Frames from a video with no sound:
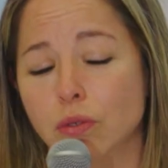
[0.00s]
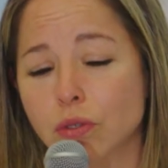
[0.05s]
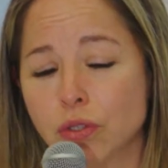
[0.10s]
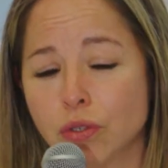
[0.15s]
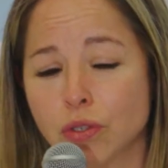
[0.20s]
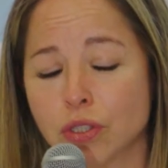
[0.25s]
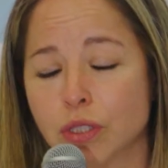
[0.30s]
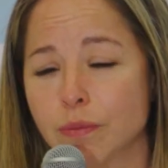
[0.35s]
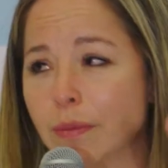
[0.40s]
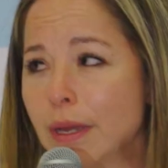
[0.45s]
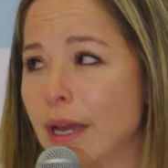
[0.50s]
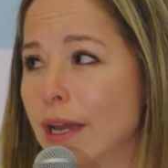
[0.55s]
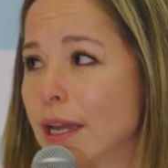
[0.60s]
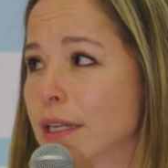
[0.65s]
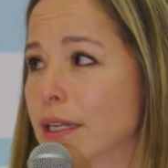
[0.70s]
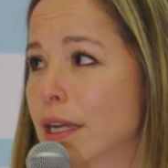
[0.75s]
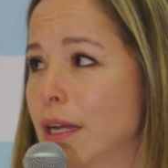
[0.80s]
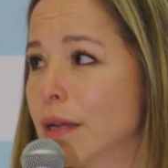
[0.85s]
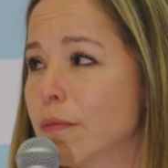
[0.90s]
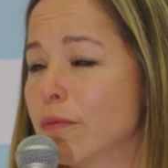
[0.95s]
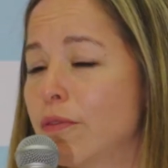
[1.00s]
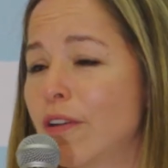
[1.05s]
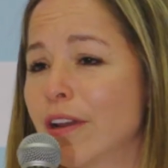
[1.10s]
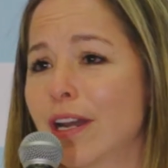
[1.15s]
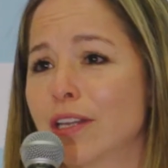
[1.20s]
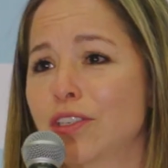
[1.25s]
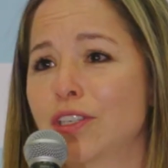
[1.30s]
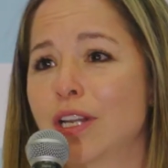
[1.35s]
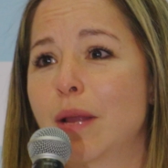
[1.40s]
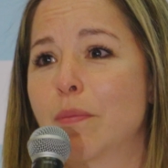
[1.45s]
use my
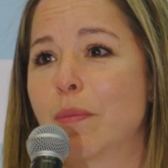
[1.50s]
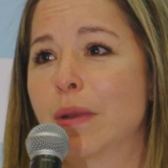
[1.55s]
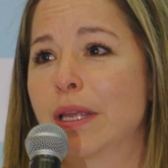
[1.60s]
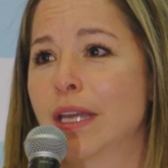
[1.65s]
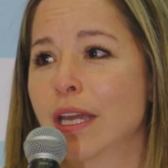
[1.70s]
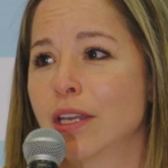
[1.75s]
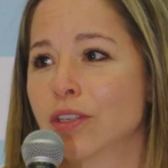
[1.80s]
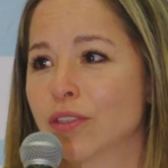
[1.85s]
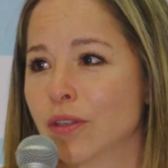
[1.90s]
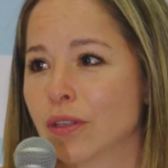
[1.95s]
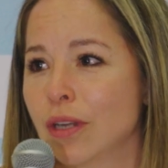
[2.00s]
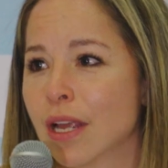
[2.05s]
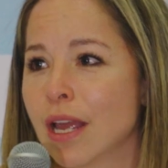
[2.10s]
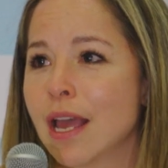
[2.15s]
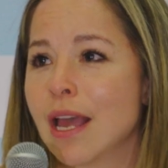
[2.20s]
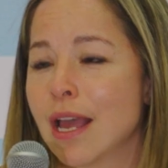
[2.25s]
financial application,